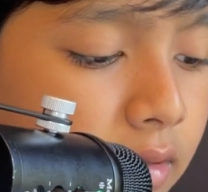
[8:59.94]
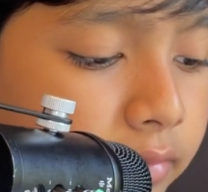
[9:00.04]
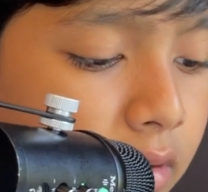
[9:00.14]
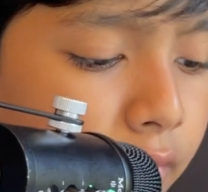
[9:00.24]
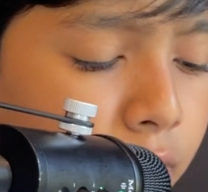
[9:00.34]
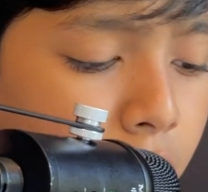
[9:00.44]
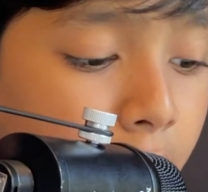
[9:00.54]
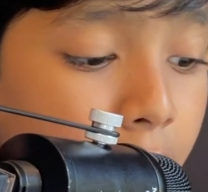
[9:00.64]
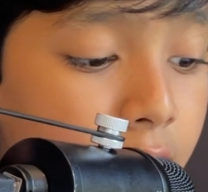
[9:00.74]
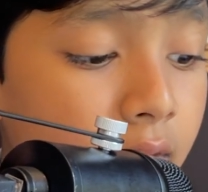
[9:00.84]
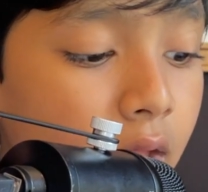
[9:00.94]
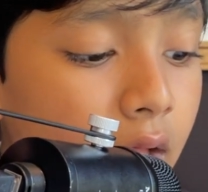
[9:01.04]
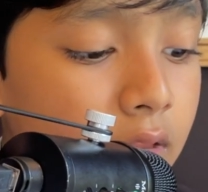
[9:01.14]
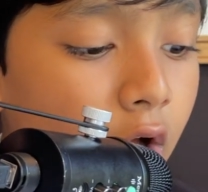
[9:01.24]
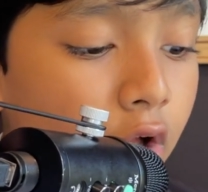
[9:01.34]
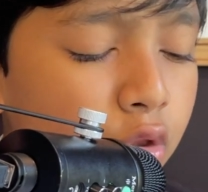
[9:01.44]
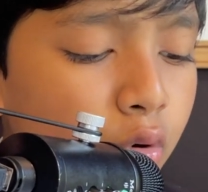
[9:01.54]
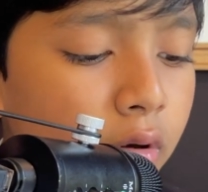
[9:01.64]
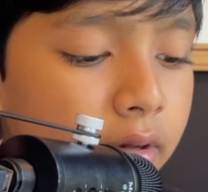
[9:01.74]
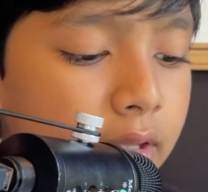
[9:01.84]
of February, the
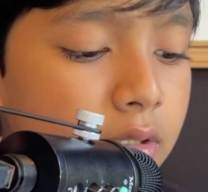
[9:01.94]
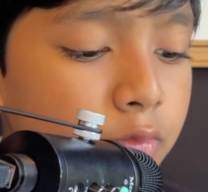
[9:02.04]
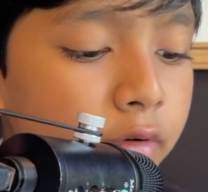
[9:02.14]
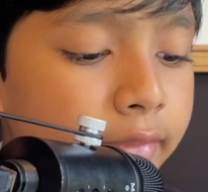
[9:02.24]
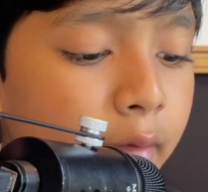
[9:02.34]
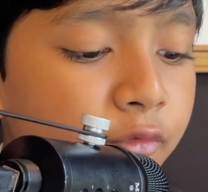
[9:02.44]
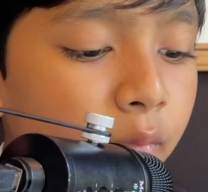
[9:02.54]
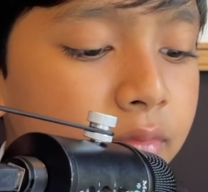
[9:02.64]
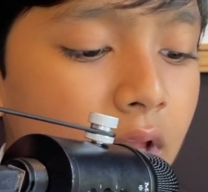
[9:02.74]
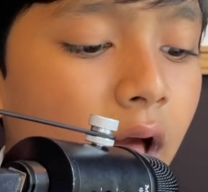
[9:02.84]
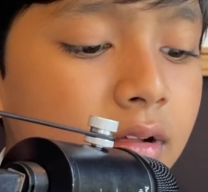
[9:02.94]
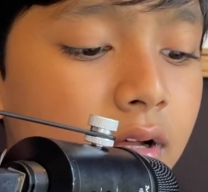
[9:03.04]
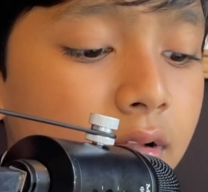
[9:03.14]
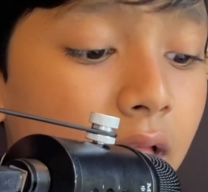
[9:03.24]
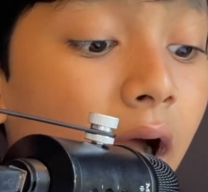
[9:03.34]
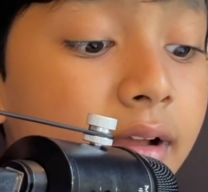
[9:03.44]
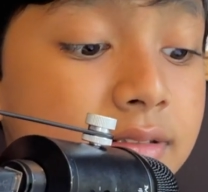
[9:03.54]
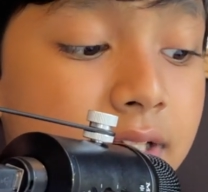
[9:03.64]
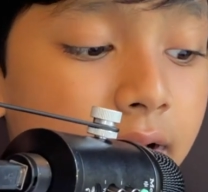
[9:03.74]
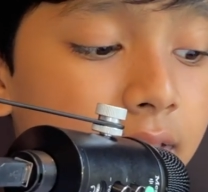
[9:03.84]
authorities moved him from Dhaka,
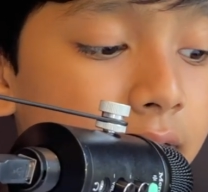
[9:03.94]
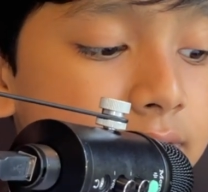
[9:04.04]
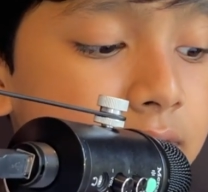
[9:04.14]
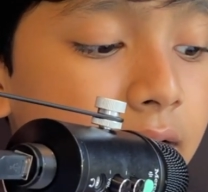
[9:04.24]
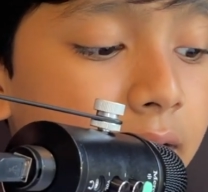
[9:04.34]
Dhaka jail and sent